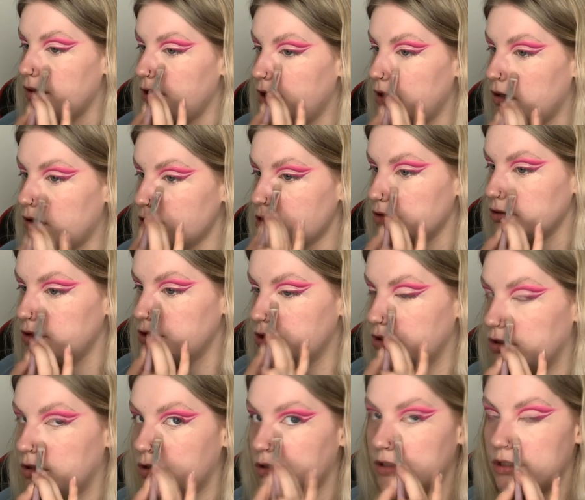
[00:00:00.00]
They knocked on the
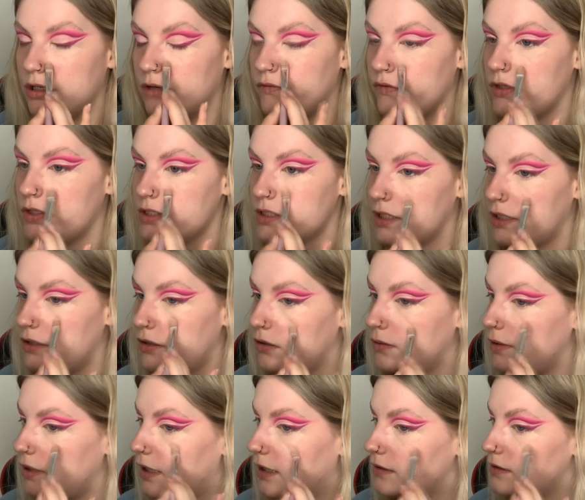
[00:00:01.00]
door and obviously
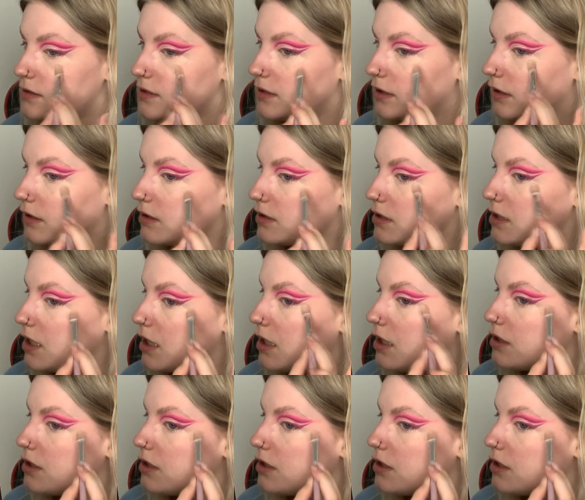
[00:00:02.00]
no one answered.